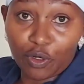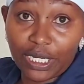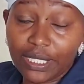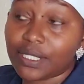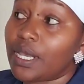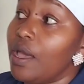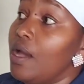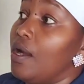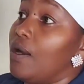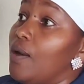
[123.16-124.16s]
products
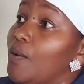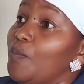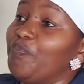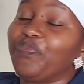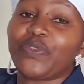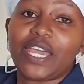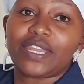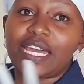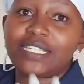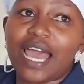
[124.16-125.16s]

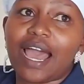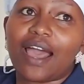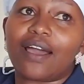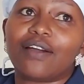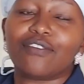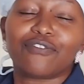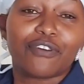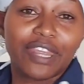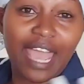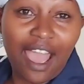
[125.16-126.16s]
that are
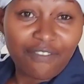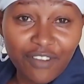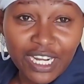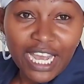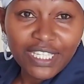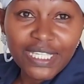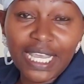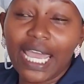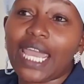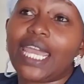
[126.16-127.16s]
for the African
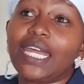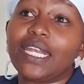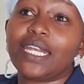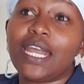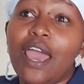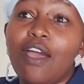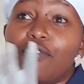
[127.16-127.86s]
skin,